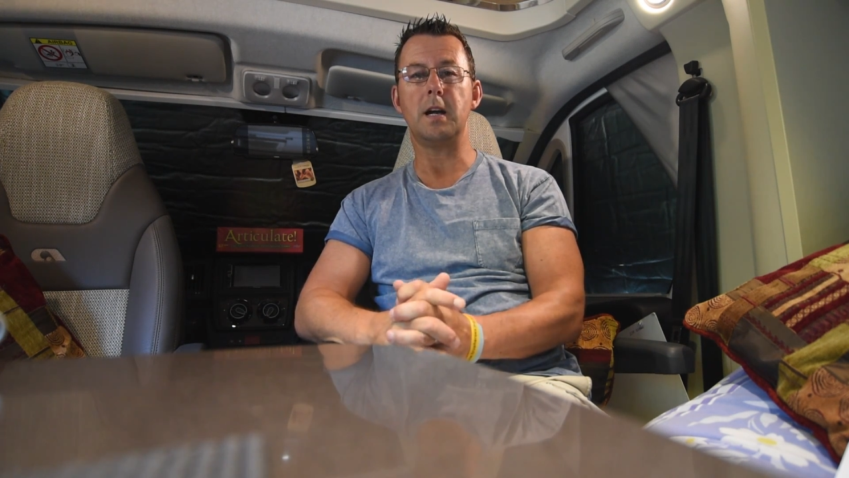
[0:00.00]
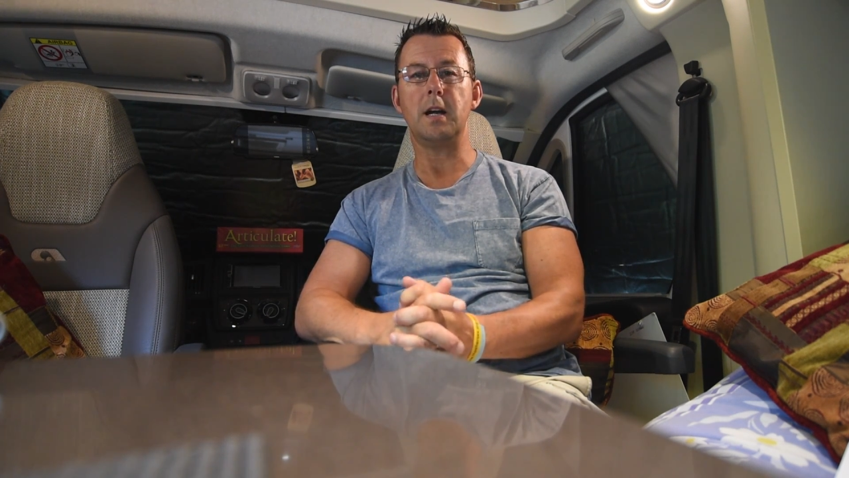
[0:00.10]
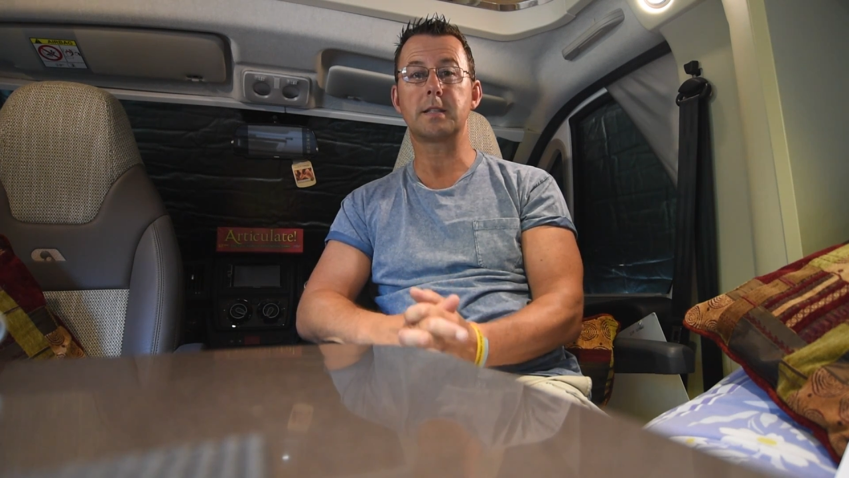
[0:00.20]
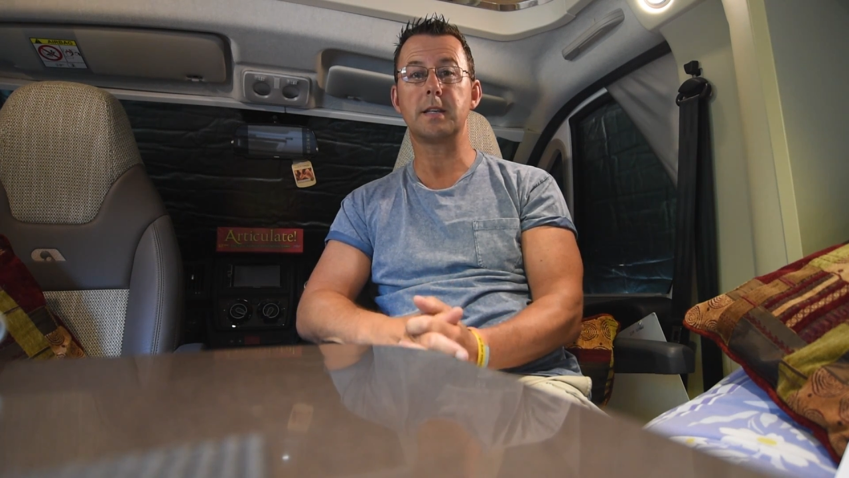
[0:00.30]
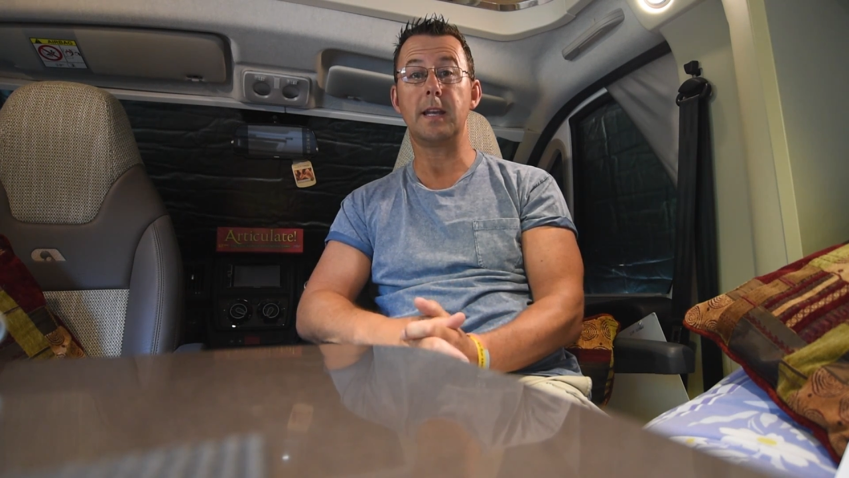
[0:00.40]

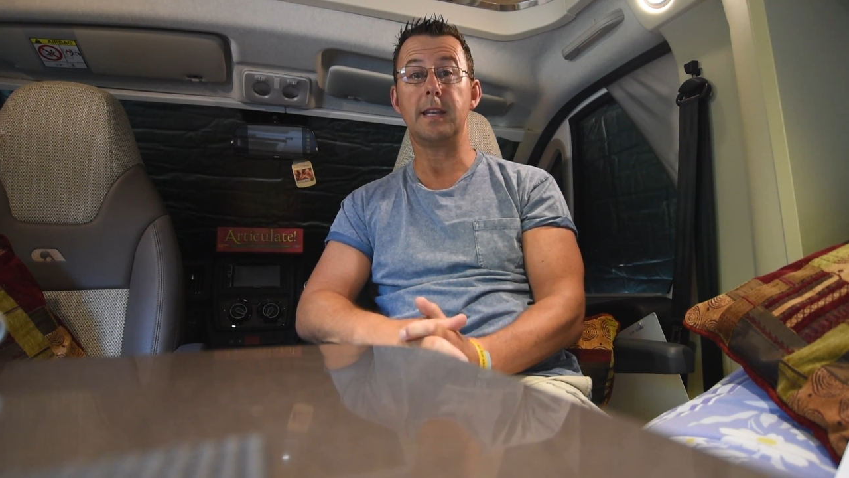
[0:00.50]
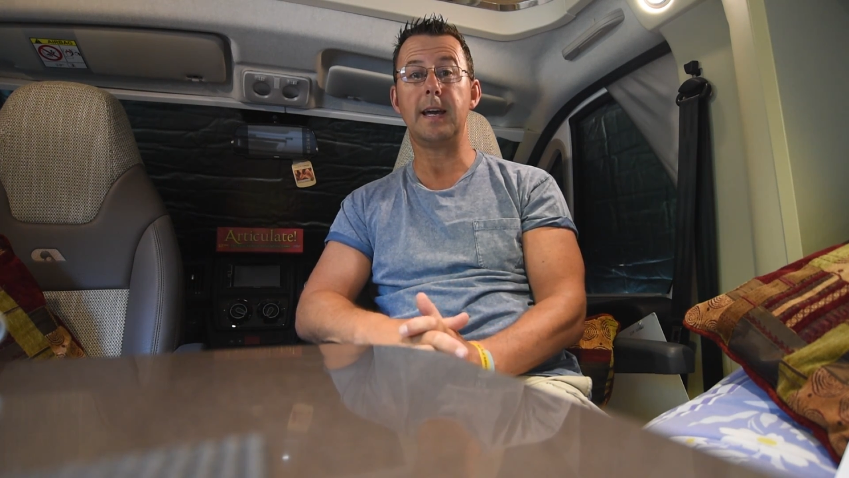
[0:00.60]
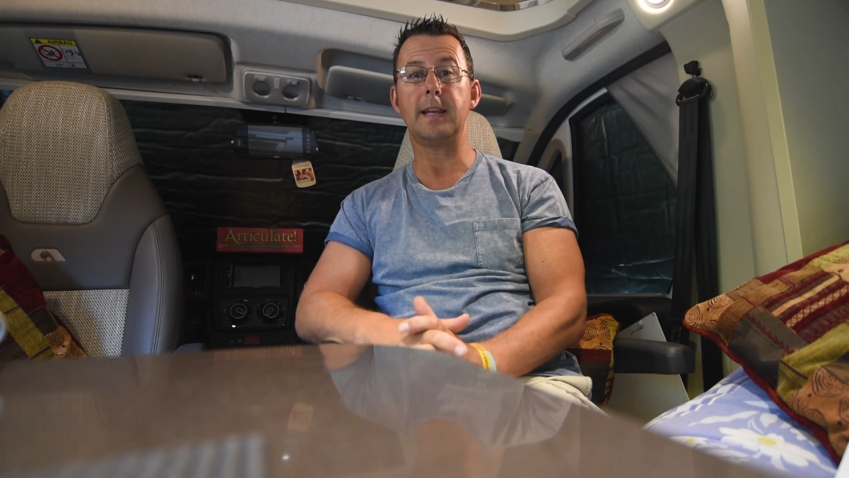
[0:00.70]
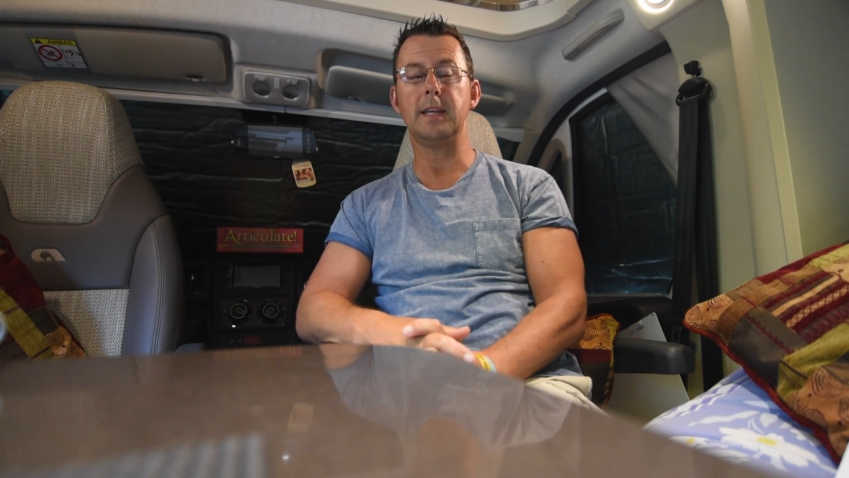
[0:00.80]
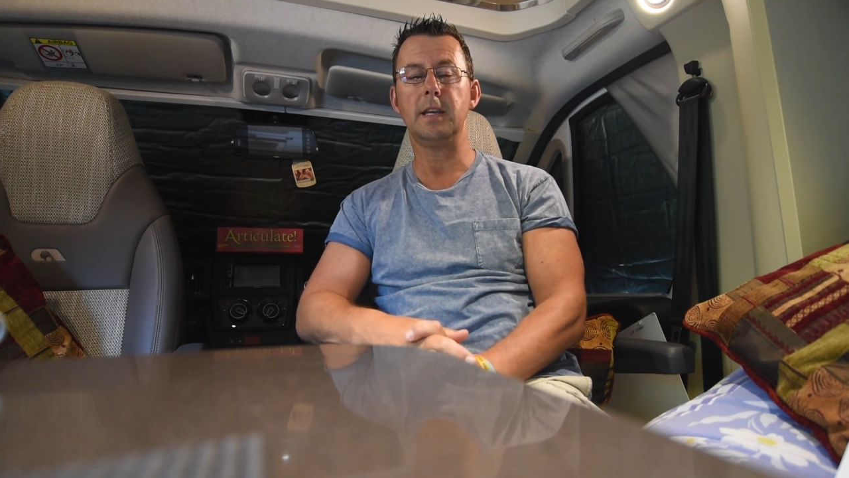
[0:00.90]
at
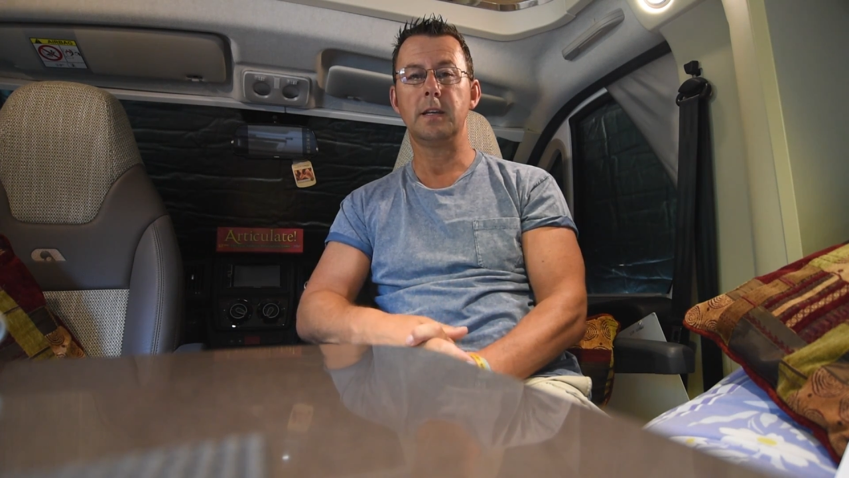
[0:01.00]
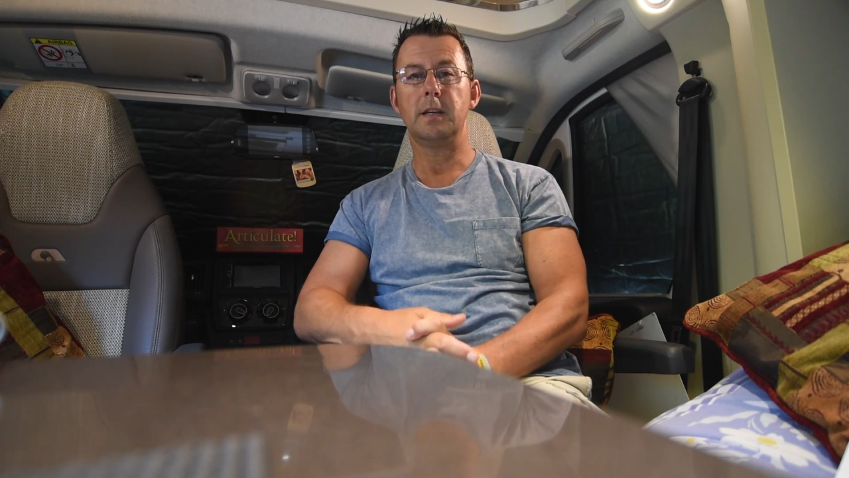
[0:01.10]
Lalley